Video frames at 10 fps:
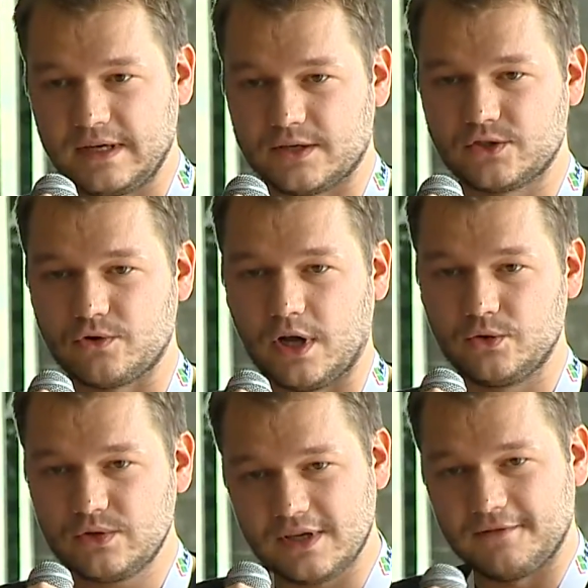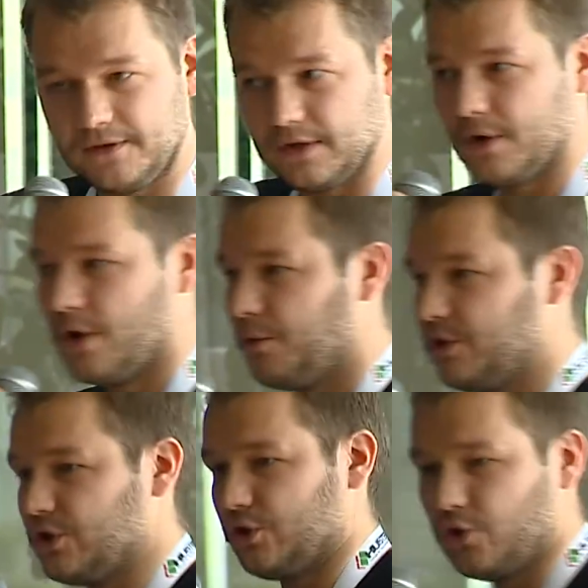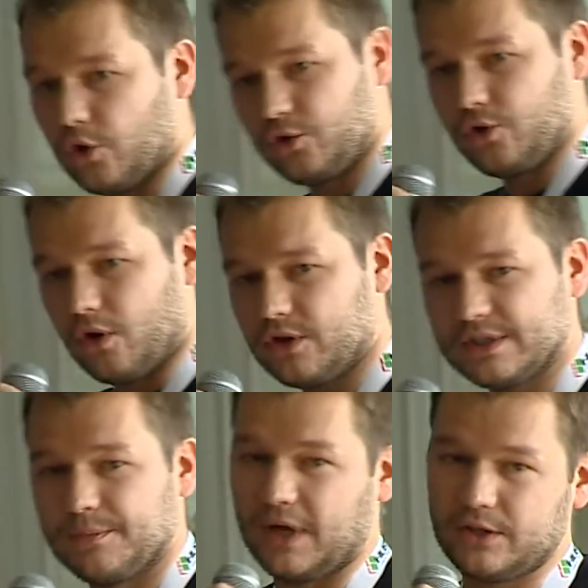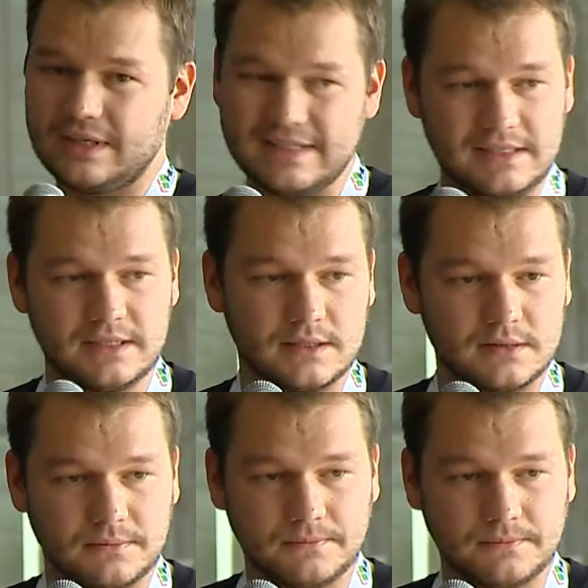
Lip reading: extra, do something which is not yours, but it's needed.